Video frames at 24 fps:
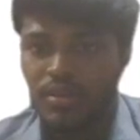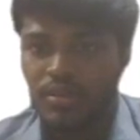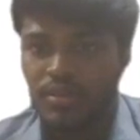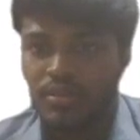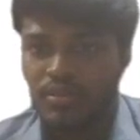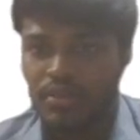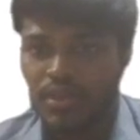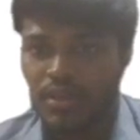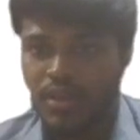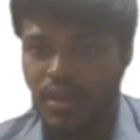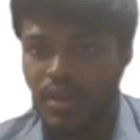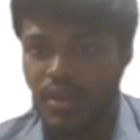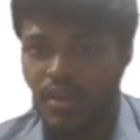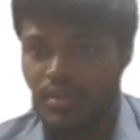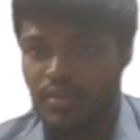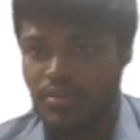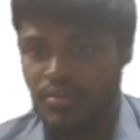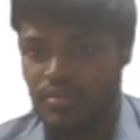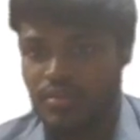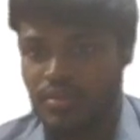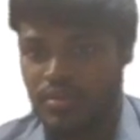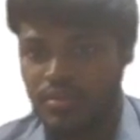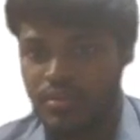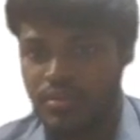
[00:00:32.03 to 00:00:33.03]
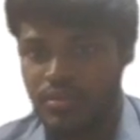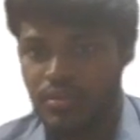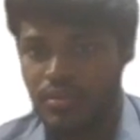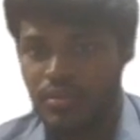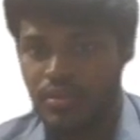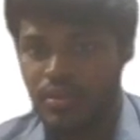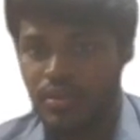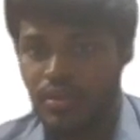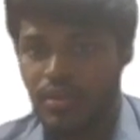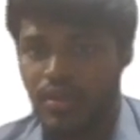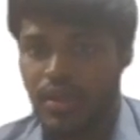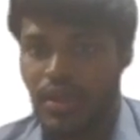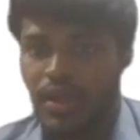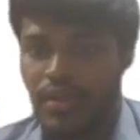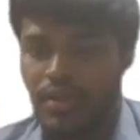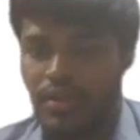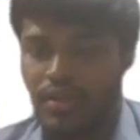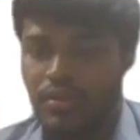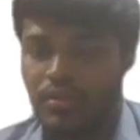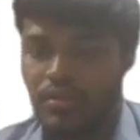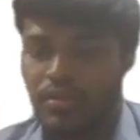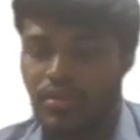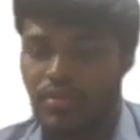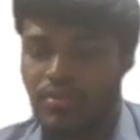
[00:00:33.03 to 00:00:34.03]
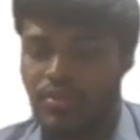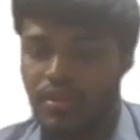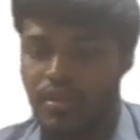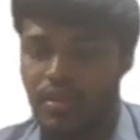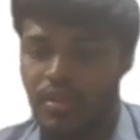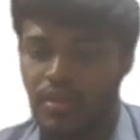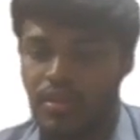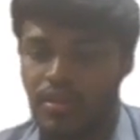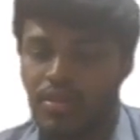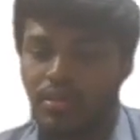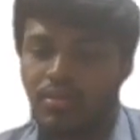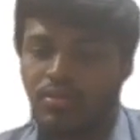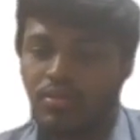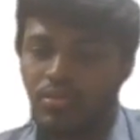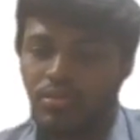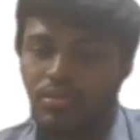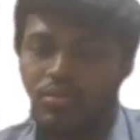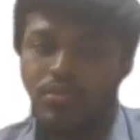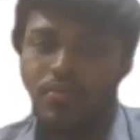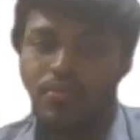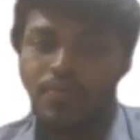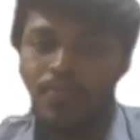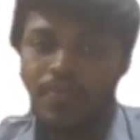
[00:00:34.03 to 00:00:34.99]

she has a total 9 dots in a row.